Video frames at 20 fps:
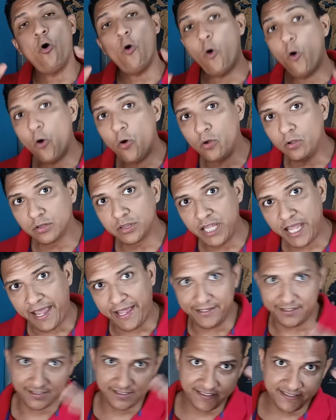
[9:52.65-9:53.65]
all
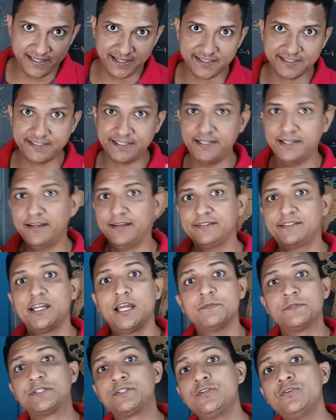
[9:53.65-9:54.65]
that, 69
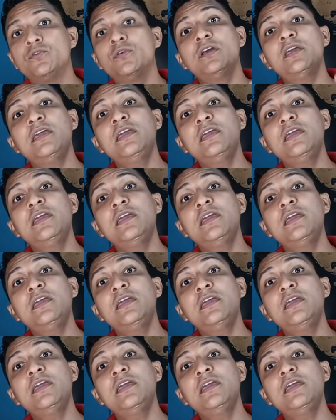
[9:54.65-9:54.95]
times 2,